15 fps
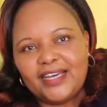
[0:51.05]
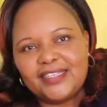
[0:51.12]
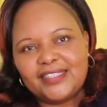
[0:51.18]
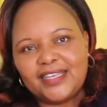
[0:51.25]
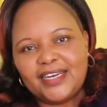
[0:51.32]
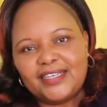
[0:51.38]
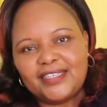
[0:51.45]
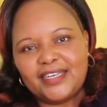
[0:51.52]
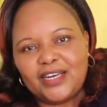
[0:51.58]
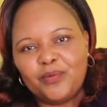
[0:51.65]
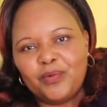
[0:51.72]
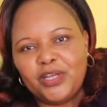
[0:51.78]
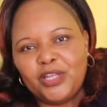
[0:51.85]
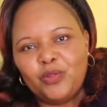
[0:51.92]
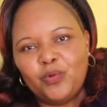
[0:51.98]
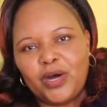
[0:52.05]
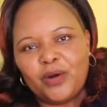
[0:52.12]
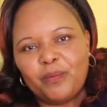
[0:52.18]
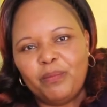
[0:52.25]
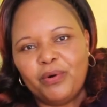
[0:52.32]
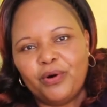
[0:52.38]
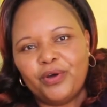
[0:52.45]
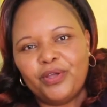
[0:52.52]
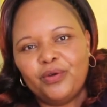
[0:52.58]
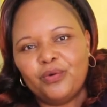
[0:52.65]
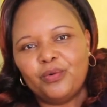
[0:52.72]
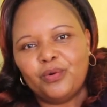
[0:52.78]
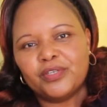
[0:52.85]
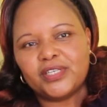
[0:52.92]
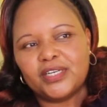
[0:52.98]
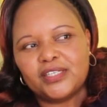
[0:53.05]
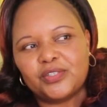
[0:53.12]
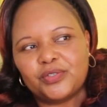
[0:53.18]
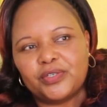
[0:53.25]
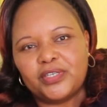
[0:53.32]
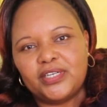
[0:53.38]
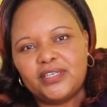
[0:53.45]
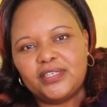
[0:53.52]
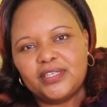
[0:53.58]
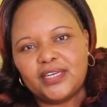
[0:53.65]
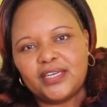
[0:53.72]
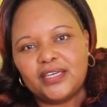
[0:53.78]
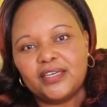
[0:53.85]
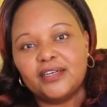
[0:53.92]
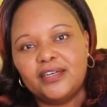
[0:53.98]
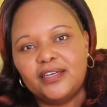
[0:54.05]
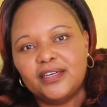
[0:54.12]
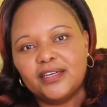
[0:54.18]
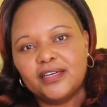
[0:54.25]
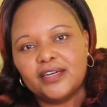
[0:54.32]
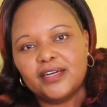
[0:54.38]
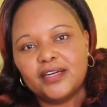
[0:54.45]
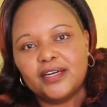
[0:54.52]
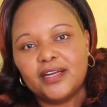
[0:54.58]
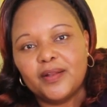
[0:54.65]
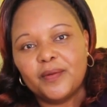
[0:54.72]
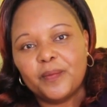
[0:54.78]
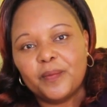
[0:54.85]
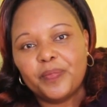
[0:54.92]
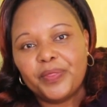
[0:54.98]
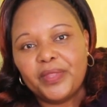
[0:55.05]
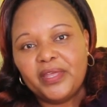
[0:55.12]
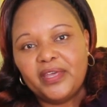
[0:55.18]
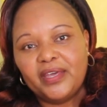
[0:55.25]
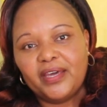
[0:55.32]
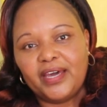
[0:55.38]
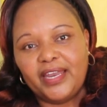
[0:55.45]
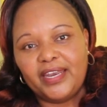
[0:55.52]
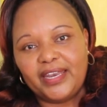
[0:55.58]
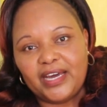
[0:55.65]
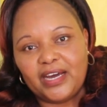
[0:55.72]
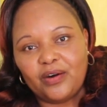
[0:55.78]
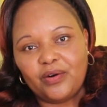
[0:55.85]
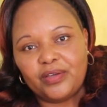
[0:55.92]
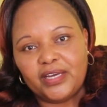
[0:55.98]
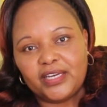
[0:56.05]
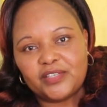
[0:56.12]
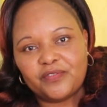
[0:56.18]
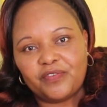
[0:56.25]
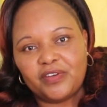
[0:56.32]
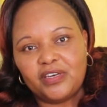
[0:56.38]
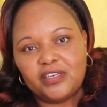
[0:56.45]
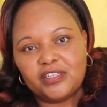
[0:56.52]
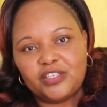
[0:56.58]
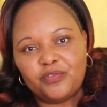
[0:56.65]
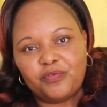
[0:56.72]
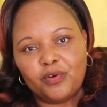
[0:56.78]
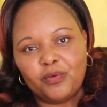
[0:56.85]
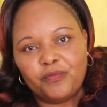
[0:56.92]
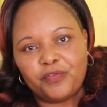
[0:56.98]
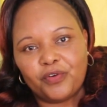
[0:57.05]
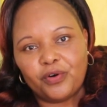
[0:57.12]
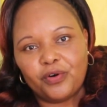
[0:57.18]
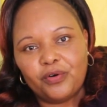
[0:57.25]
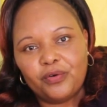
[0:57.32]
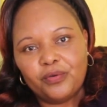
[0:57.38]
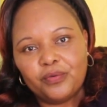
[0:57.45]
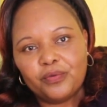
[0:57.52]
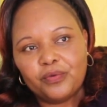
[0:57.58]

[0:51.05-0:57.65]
I started with one boy who was a street kid, and now he has finished Form 4.